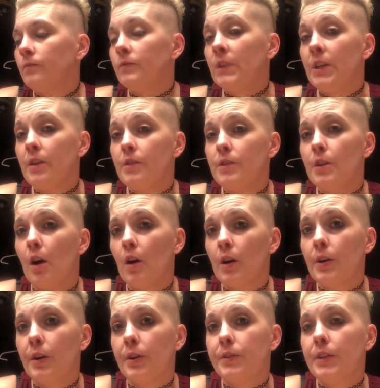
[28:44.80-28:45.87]
the
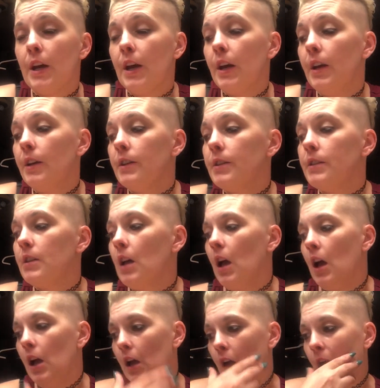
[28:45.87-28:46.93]
darker things.
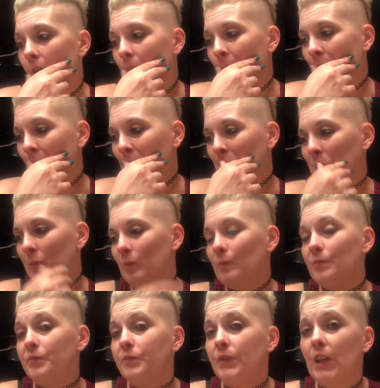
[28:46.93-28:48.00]
And
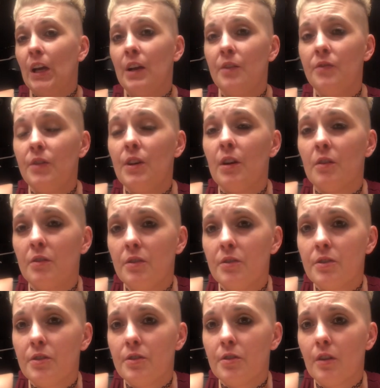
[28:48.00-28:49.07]
if you don't
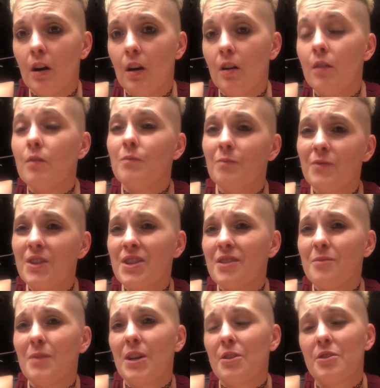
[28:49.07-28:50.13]
use a straw,
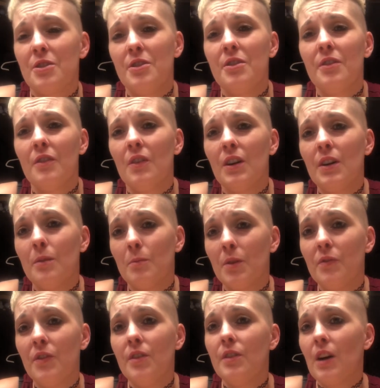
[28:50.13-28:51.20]
just make sure you clean them a
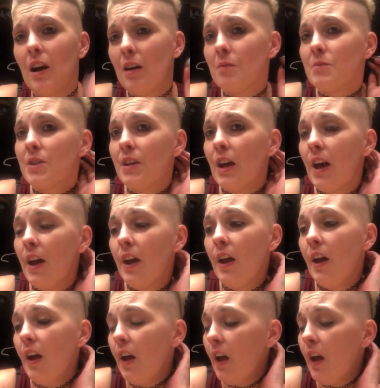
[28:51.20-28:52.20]
few times a day.